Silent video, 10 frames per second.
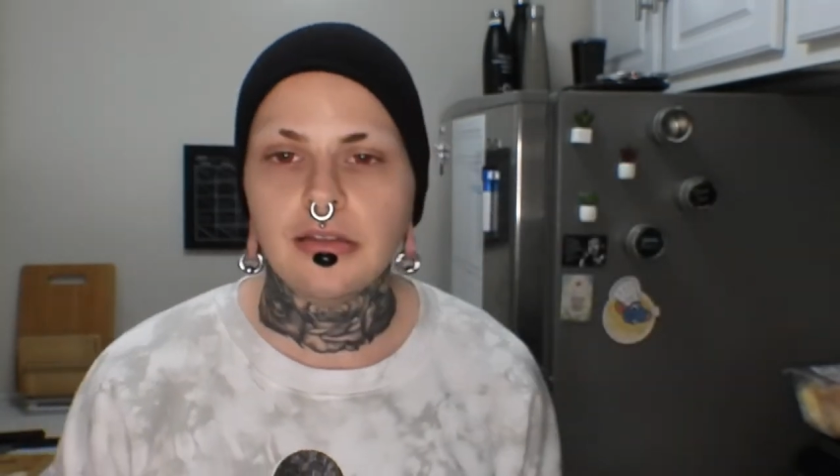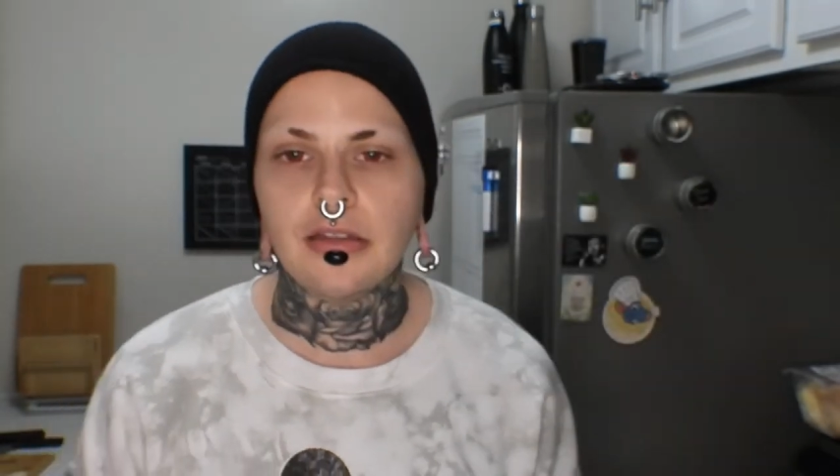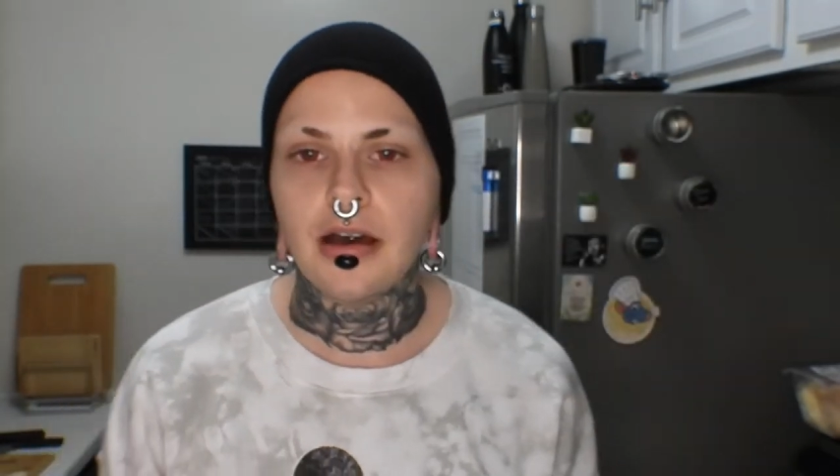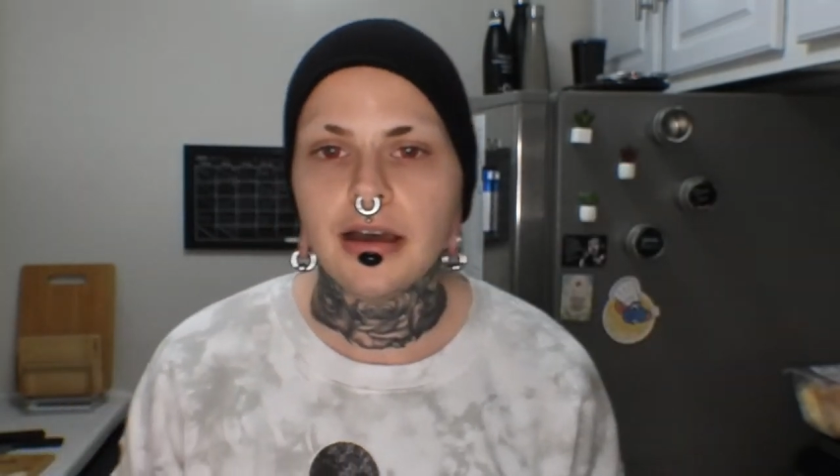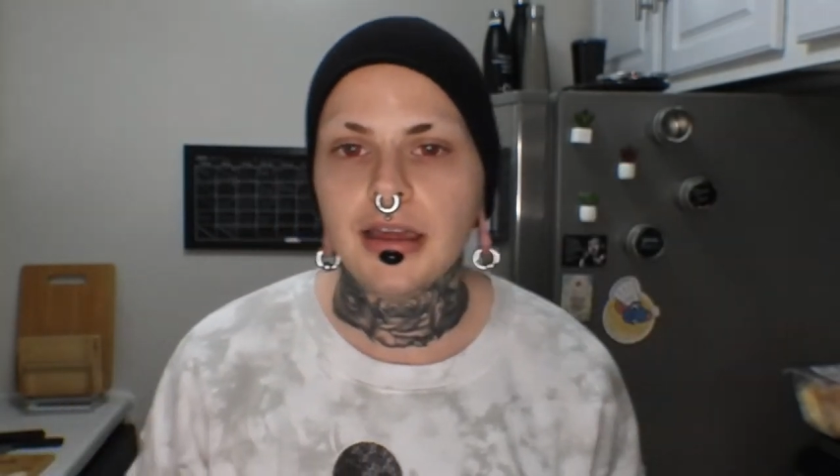
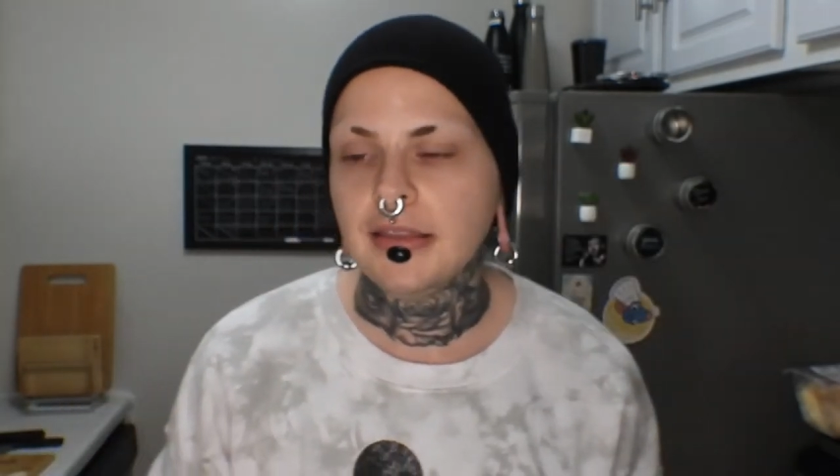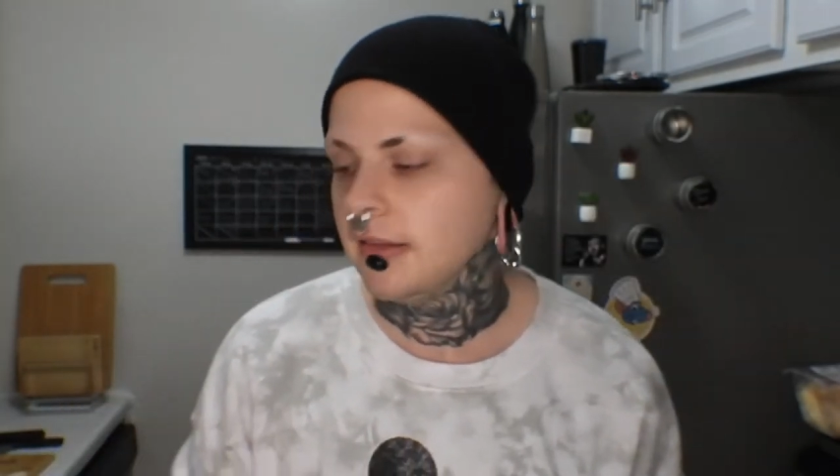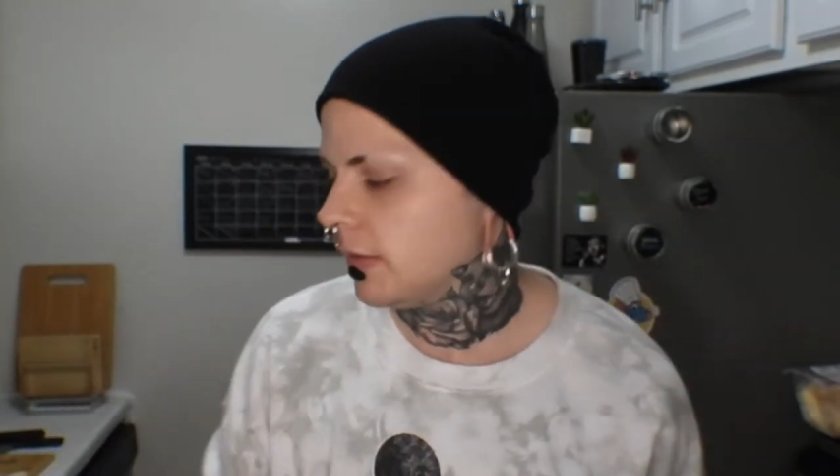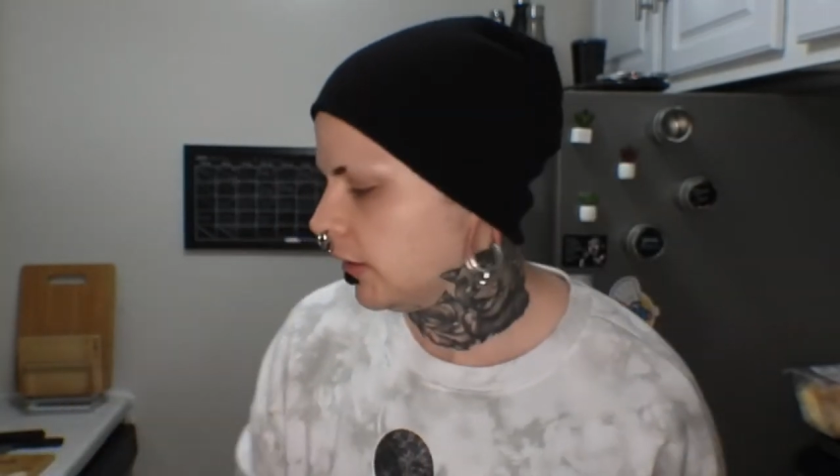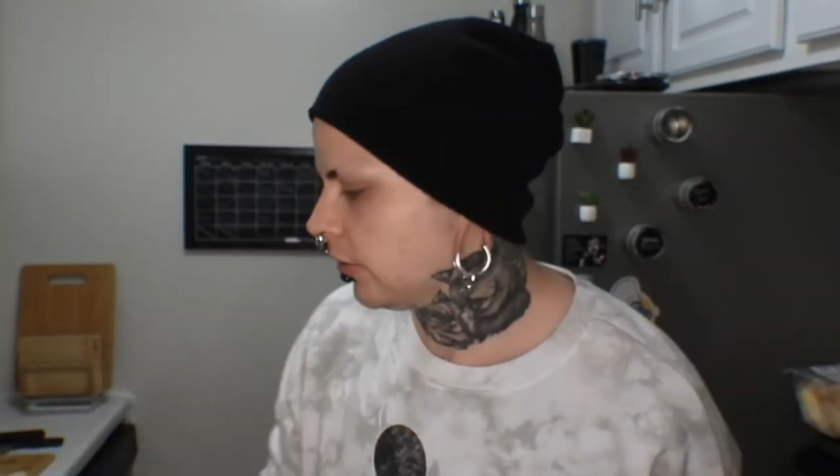thawing in
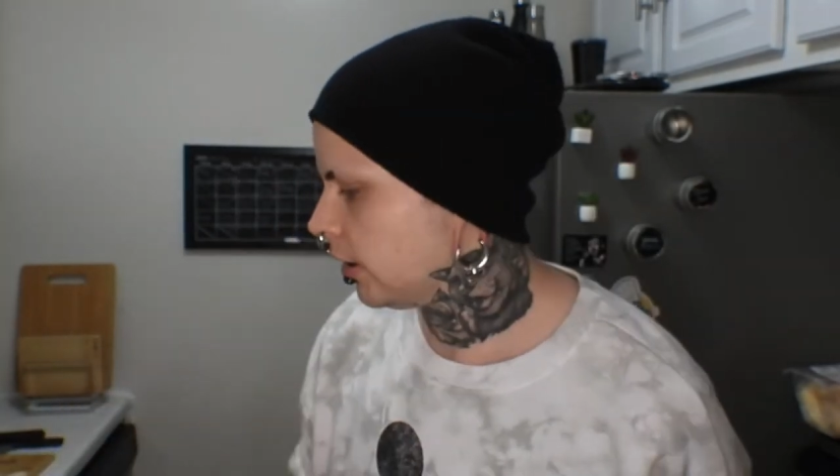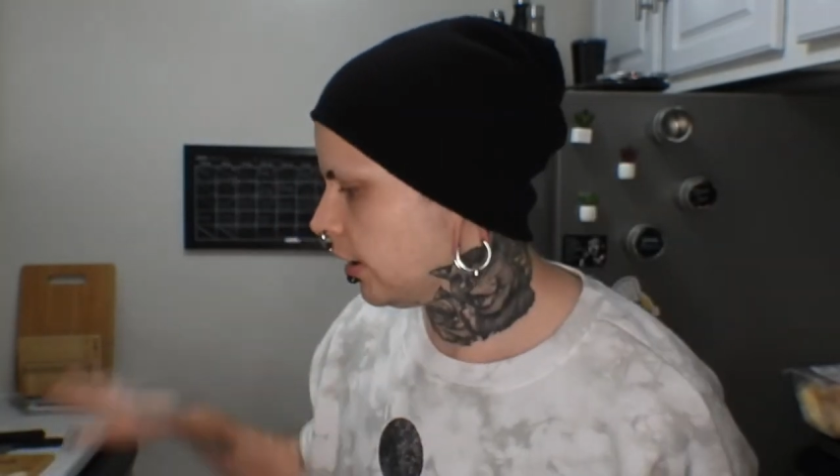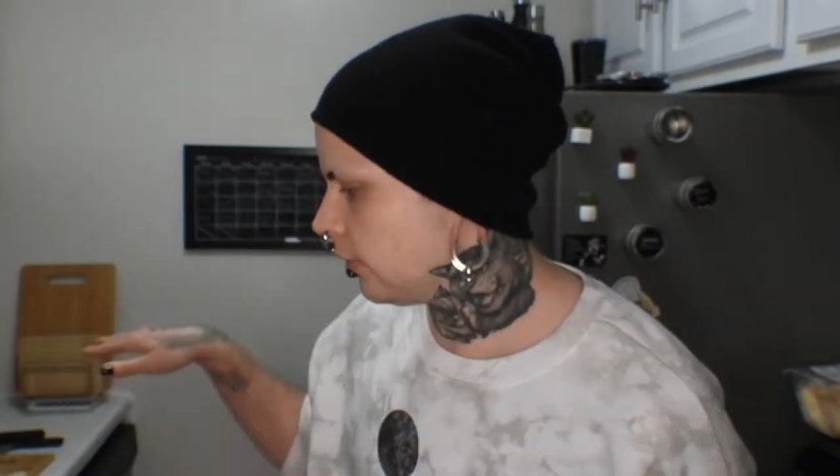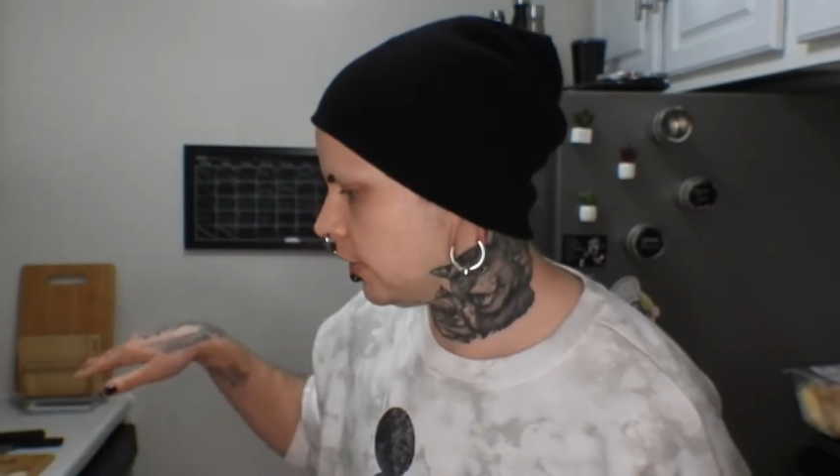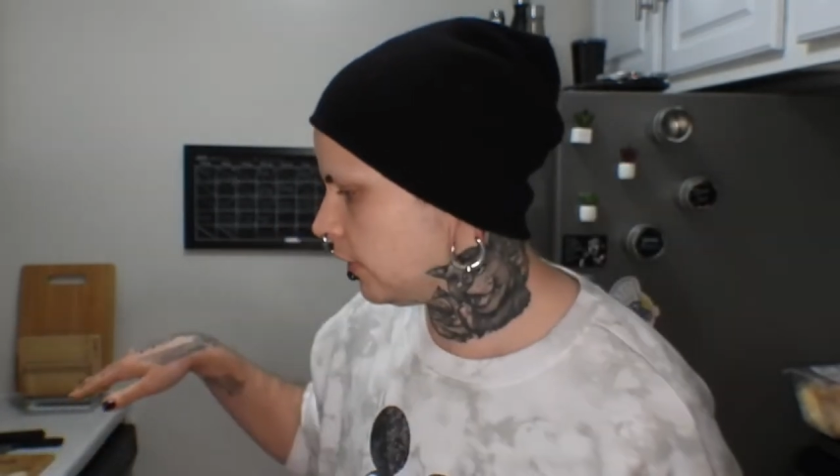the sink right
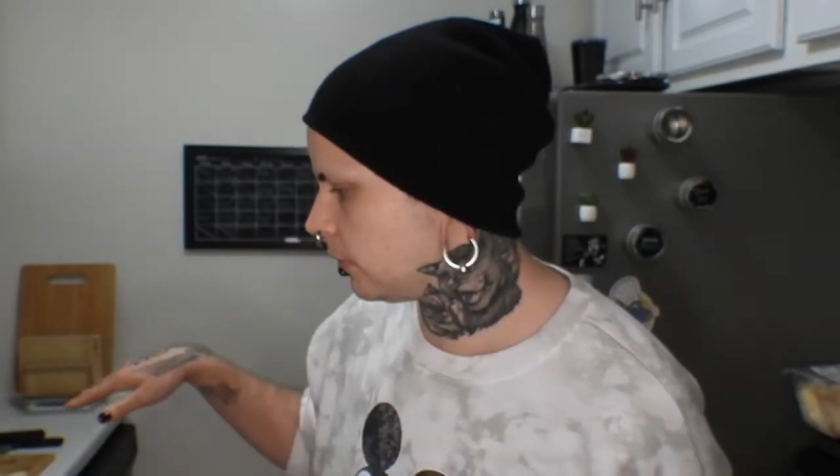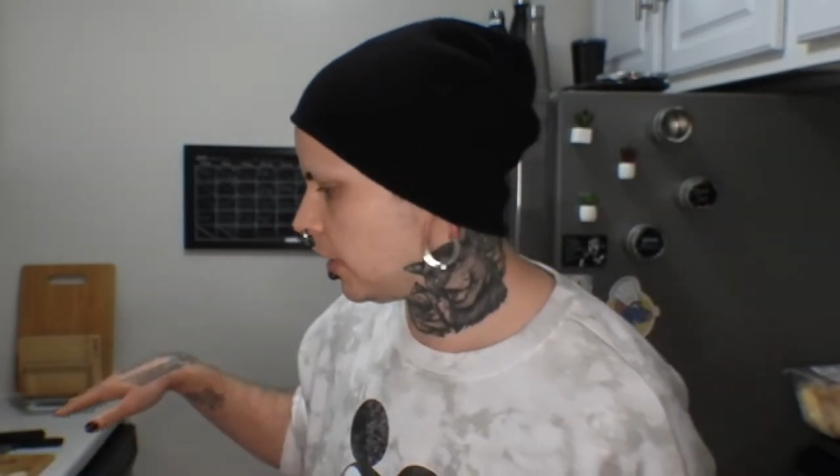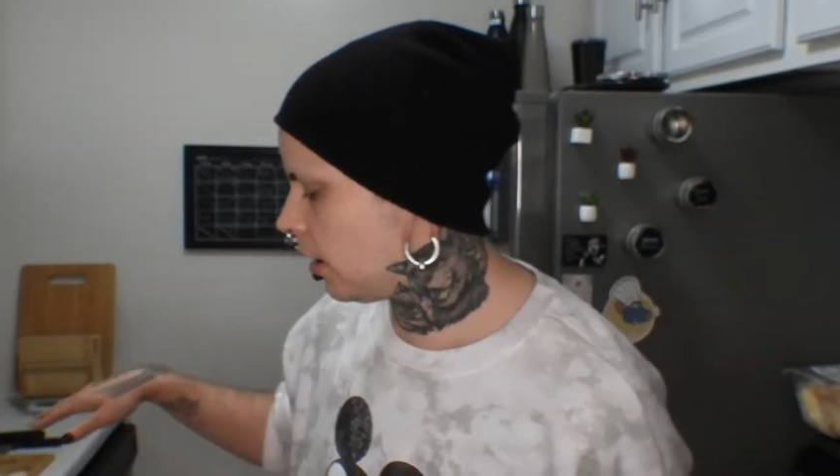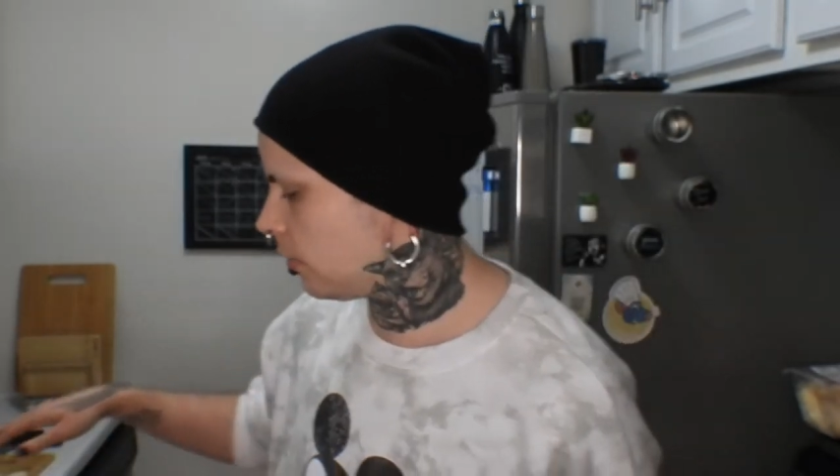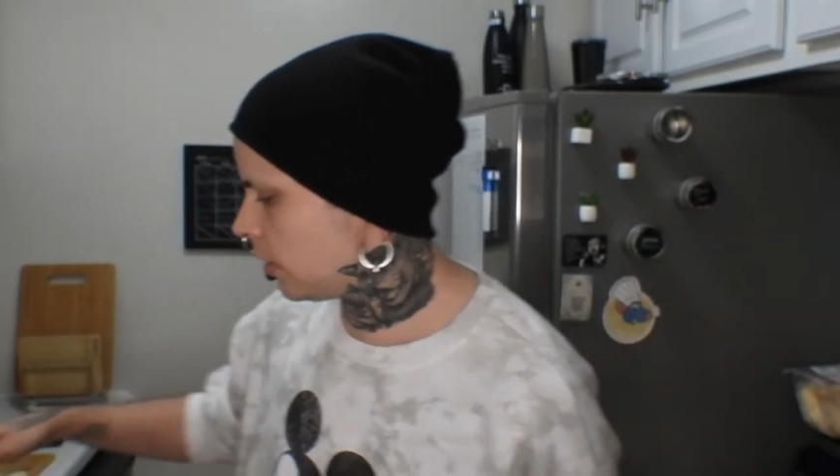now in some
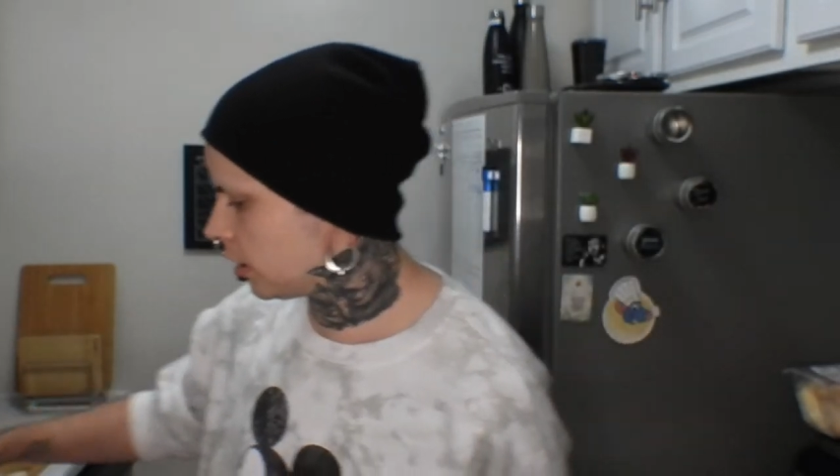hot